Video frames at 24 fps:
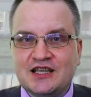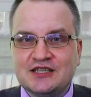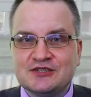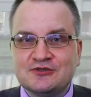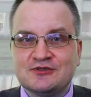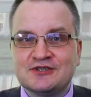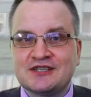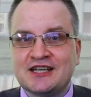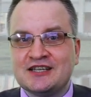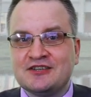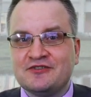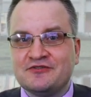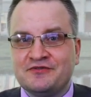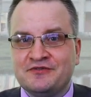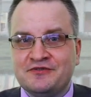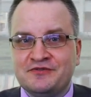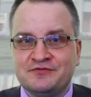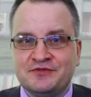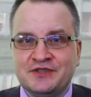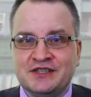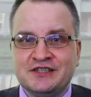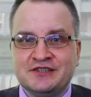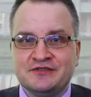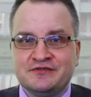So it's kind
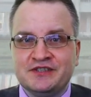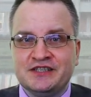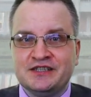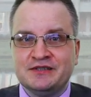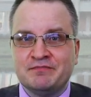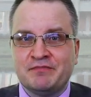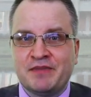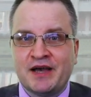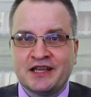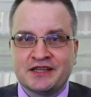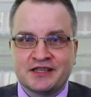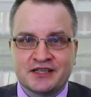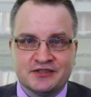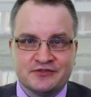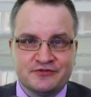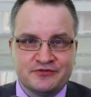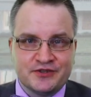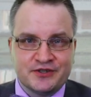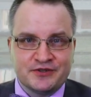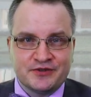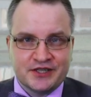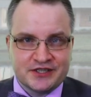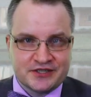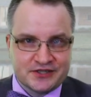of really, really bad
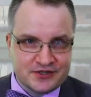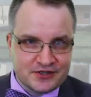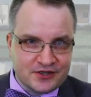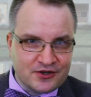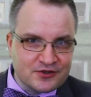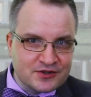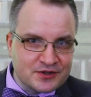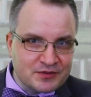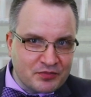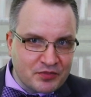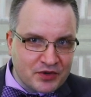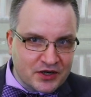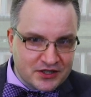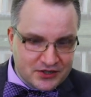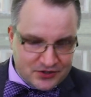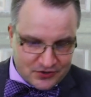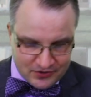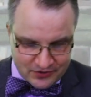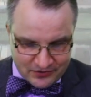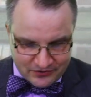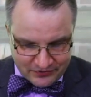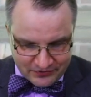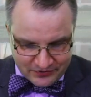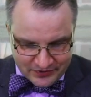configuration on the
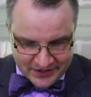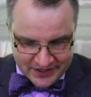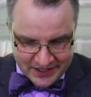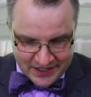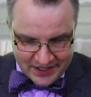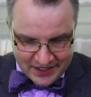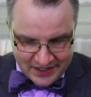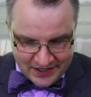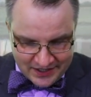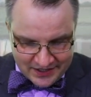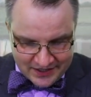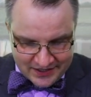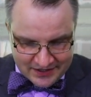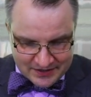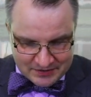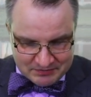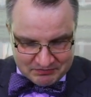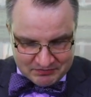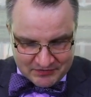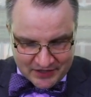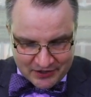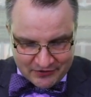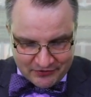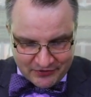part of
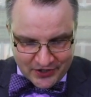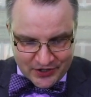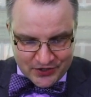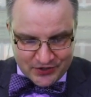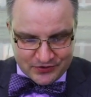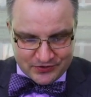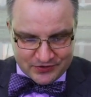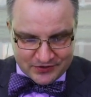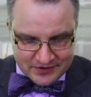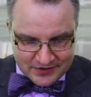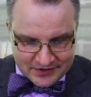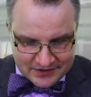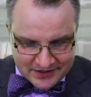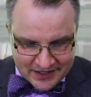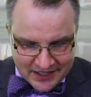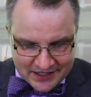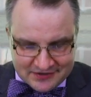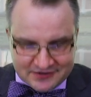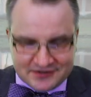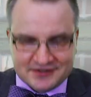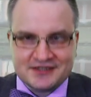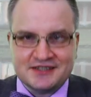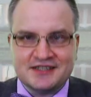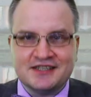FIU
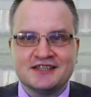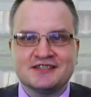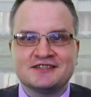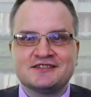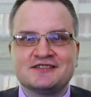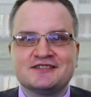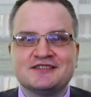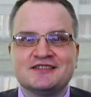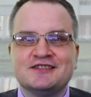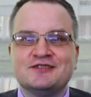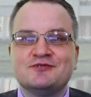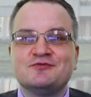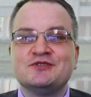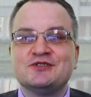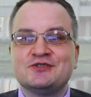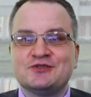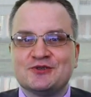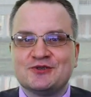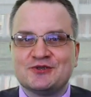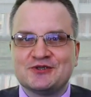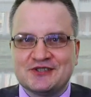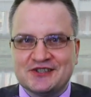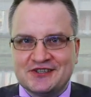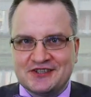SCS
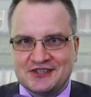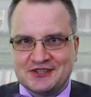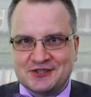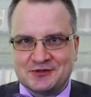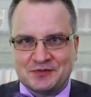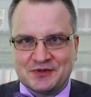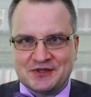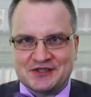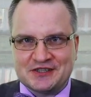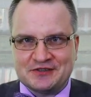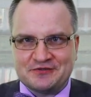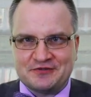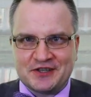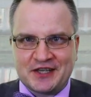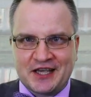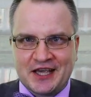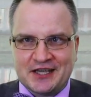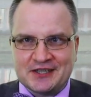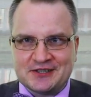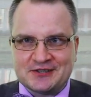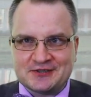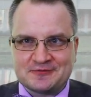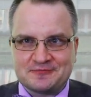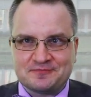research in this specific
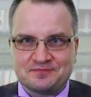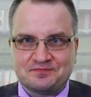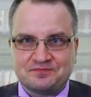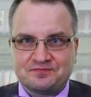case.